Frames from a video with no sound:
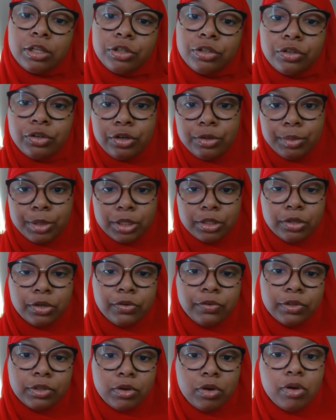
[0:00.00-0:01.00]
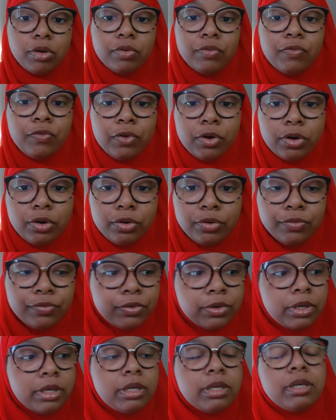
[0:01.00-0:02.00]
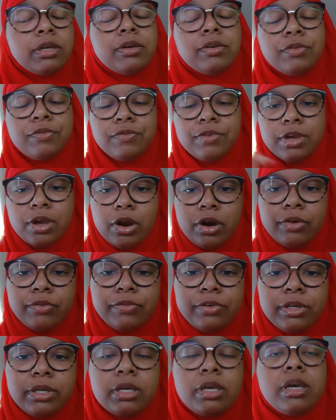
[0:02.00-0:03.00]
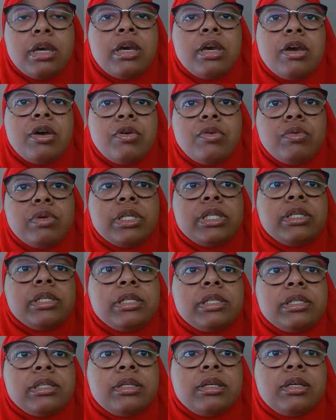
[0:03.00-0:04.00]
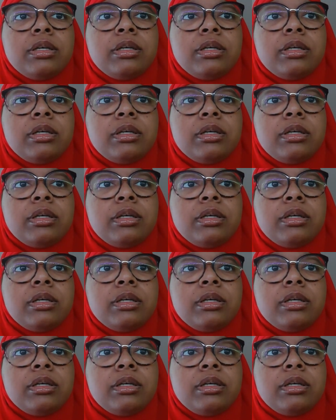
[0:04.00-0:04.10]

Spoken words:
streaming service called Verve, VRV, which is